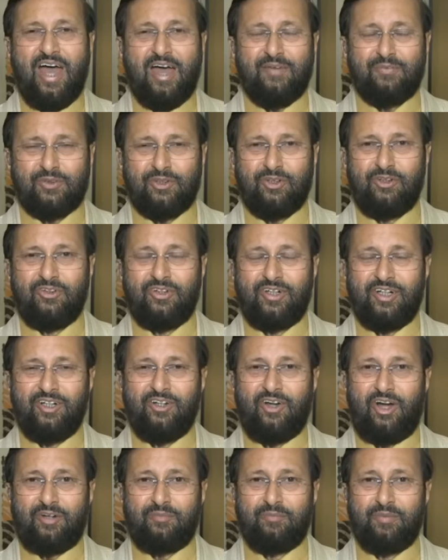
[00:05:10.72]
absolutely
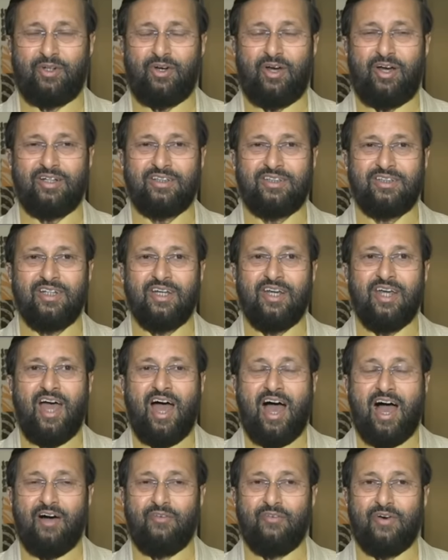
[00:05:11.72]
not. Because
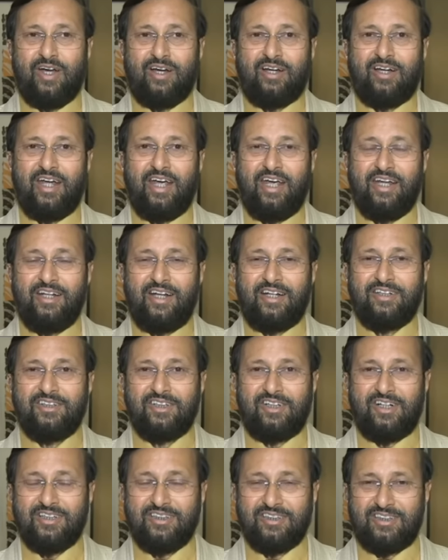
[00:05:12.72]
our energy
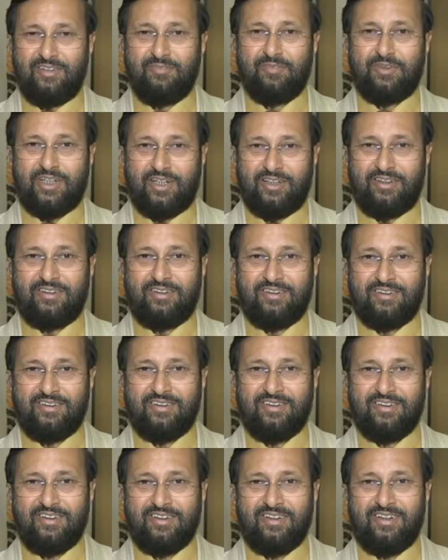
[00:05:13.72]
consumption,
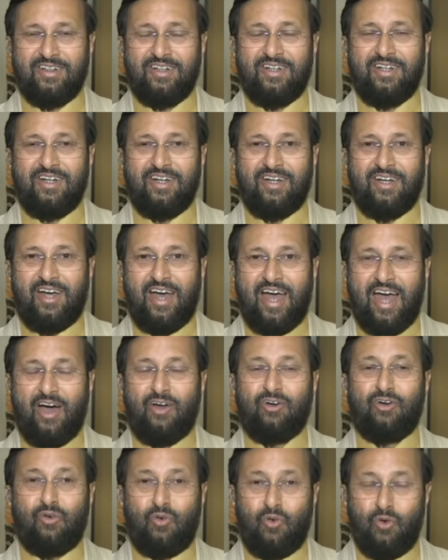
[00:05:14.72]

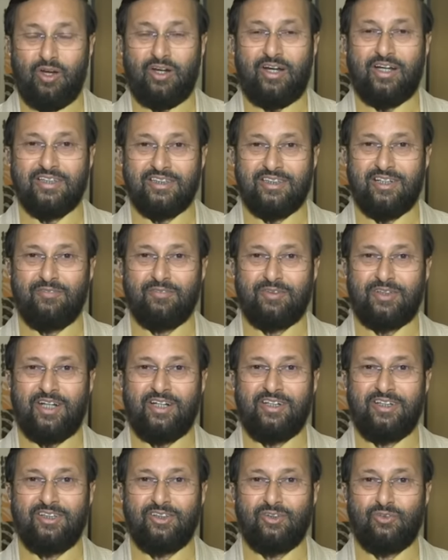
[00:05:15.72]
our coal
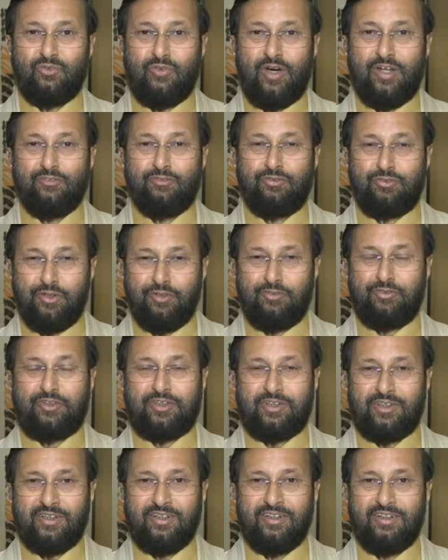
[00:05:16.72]
consumption is
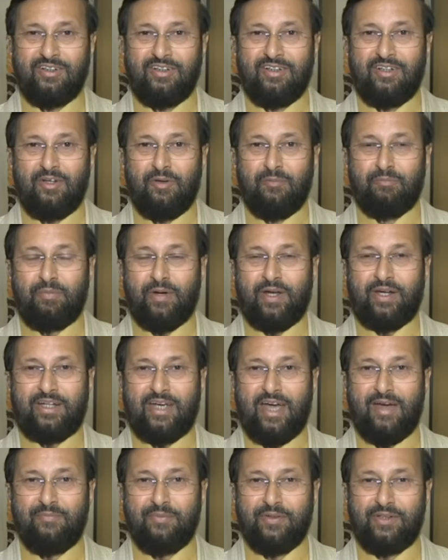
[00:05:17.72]
1/5 per
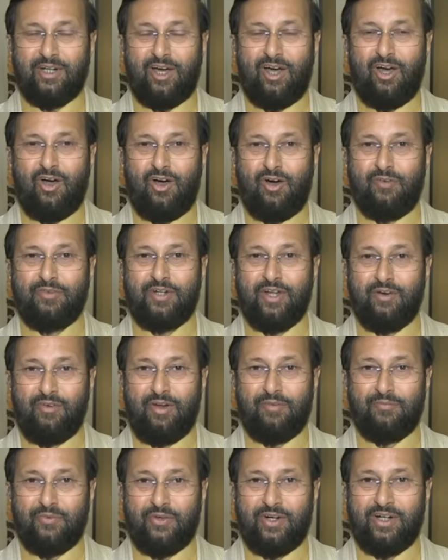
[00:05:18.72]
capita of
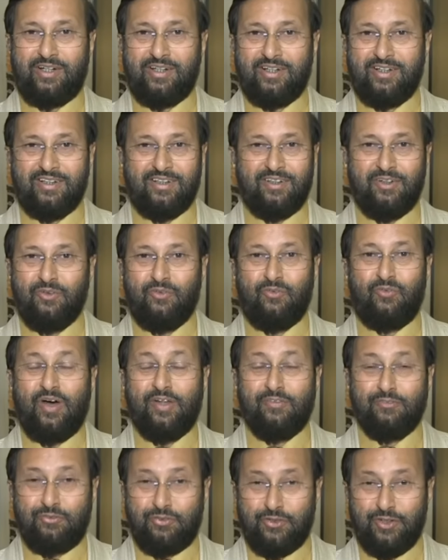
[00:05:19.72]
developed world.
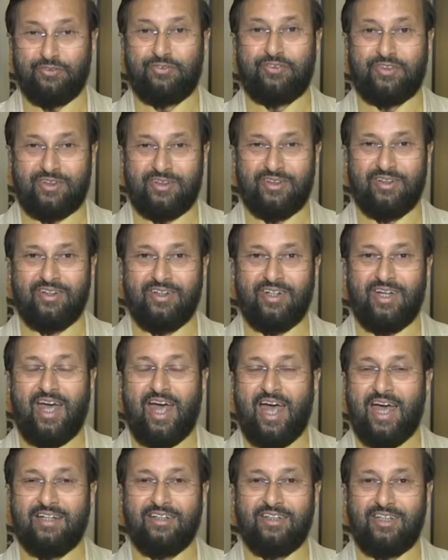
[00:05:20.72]
1/5.
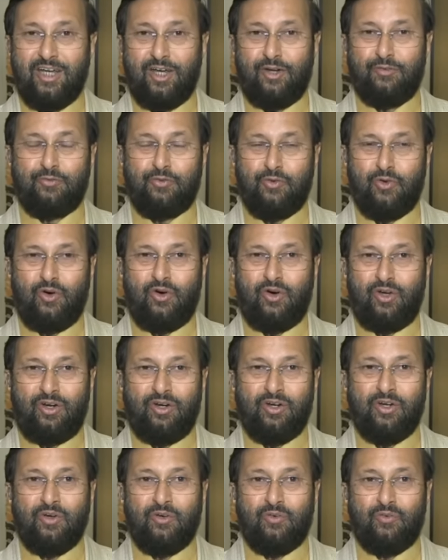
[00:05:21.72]
And therefore,
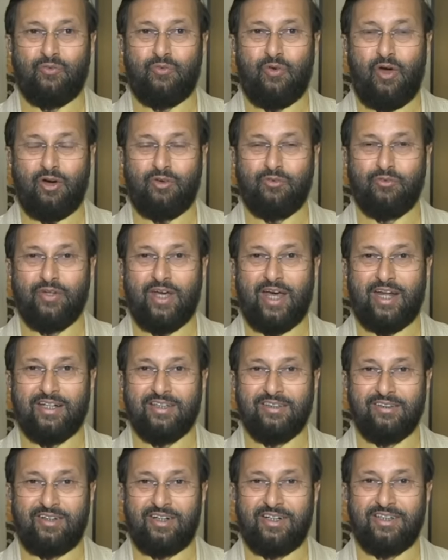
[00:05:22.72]
what we are
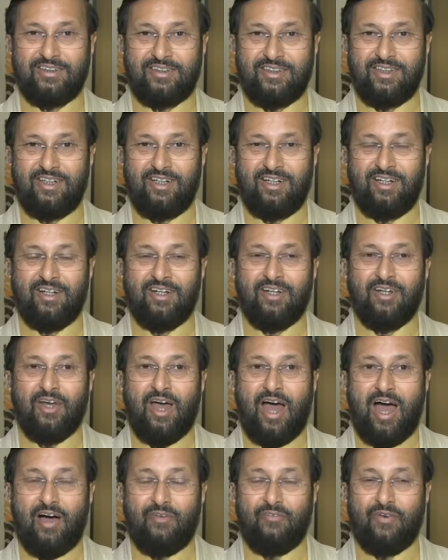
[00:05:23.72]
increasing,
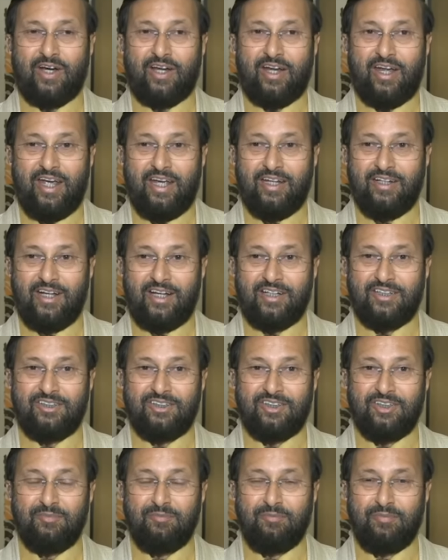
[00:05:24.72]
our
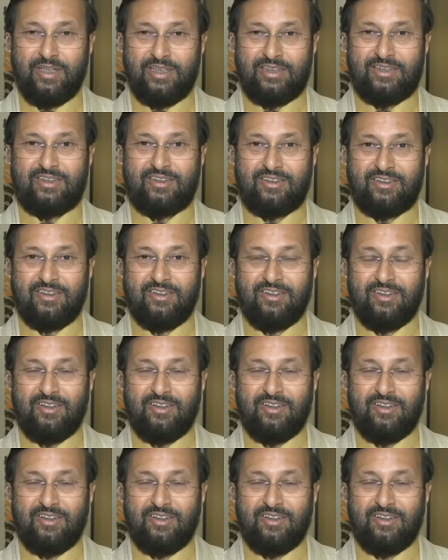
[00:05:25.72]
energy mix